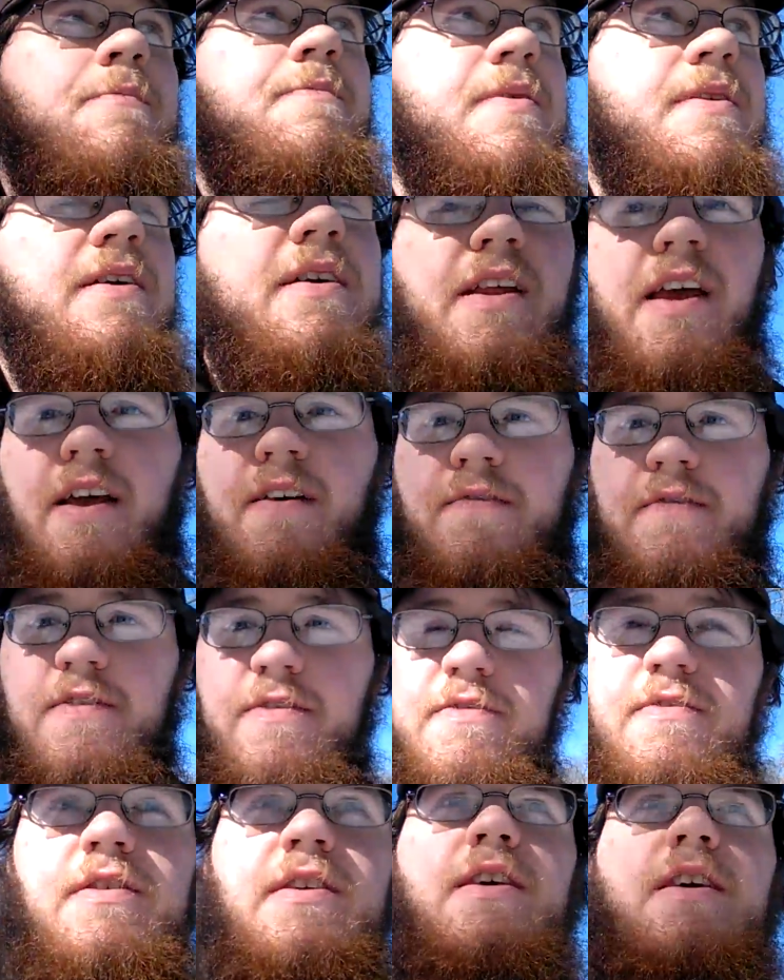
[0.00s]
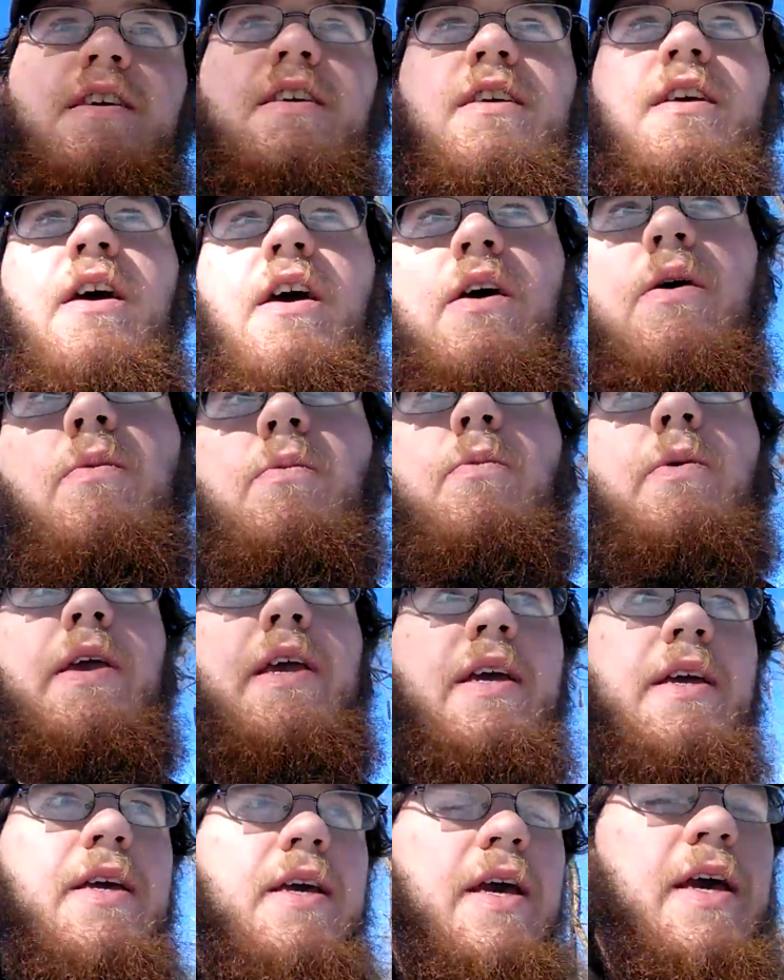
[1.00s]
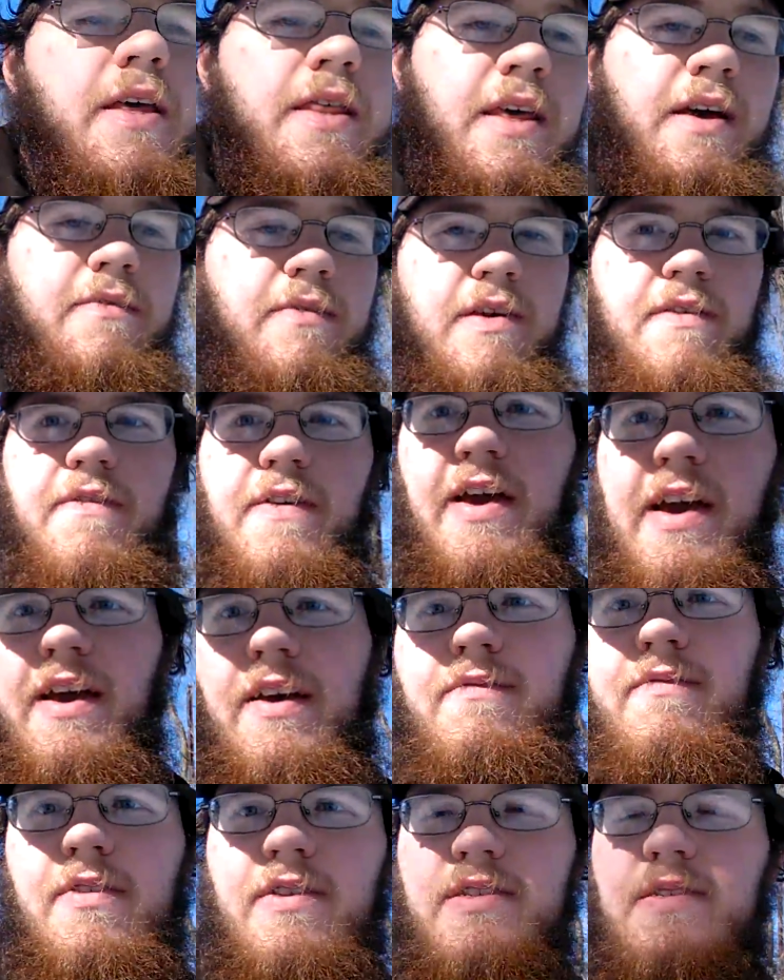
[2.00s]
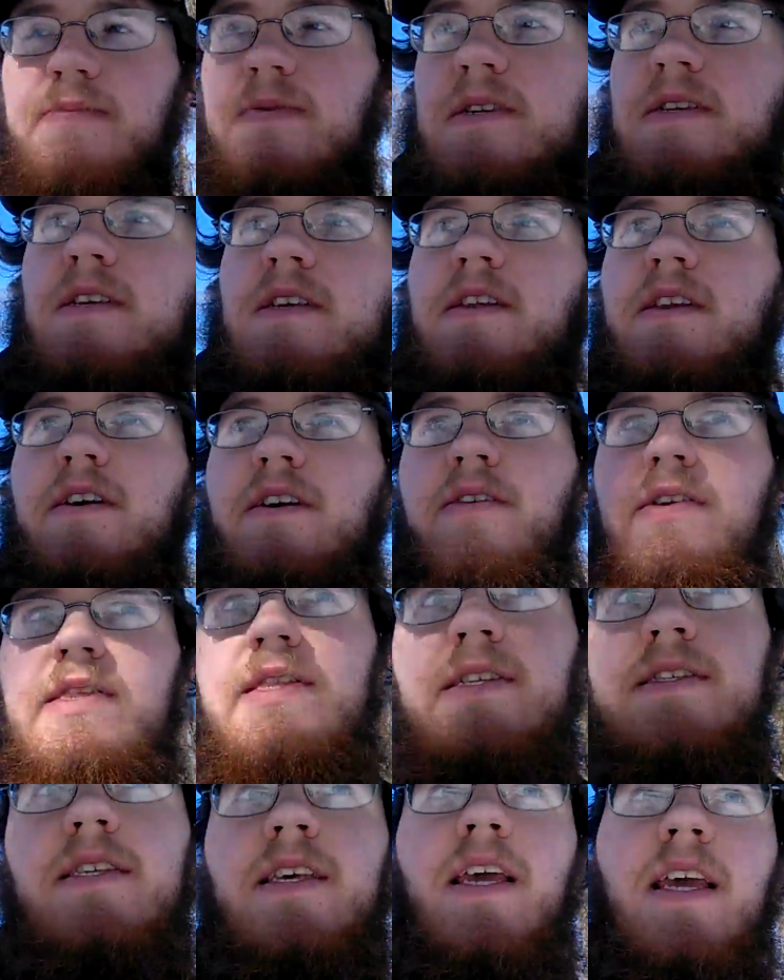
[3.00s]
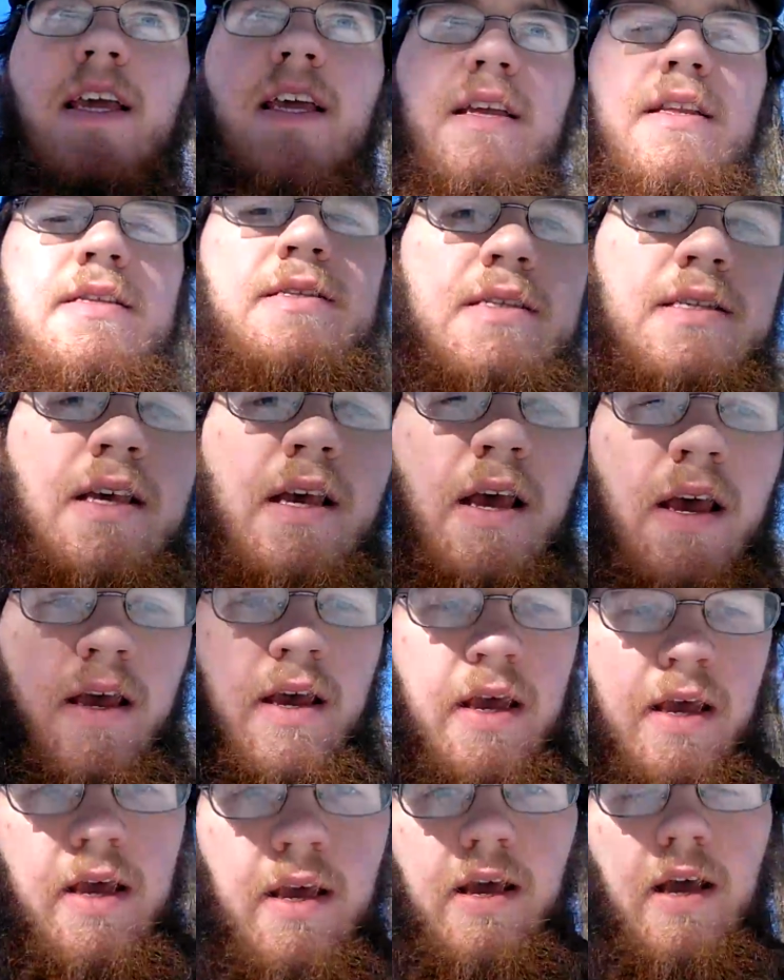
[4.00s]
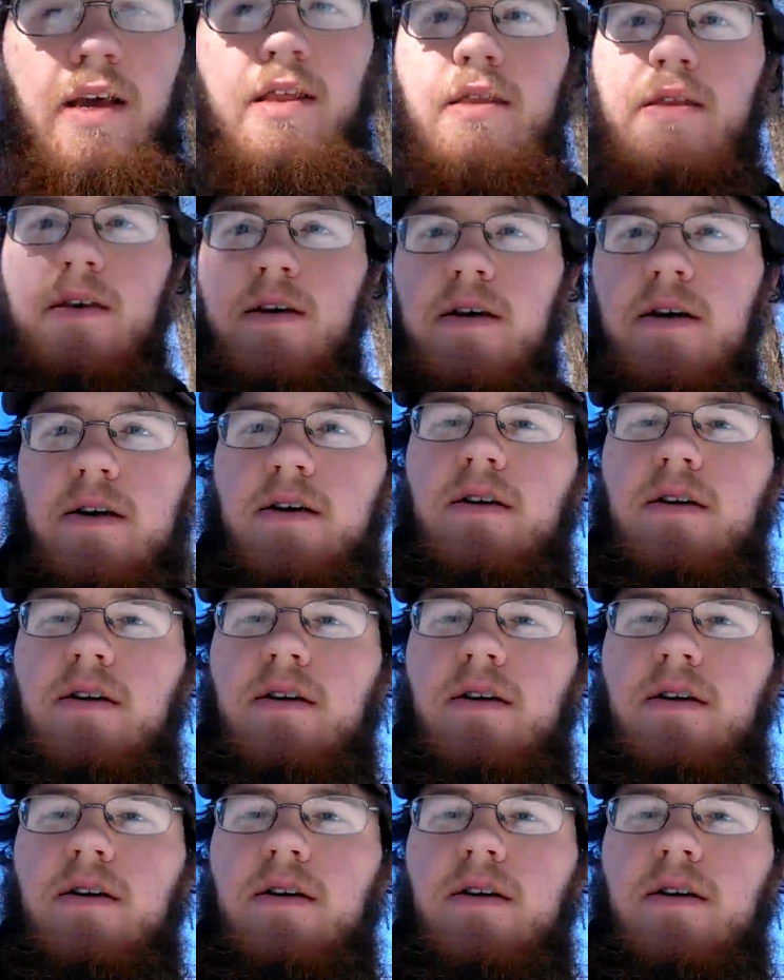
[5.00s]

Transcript: But after the week that we've had where it's been, in the teens and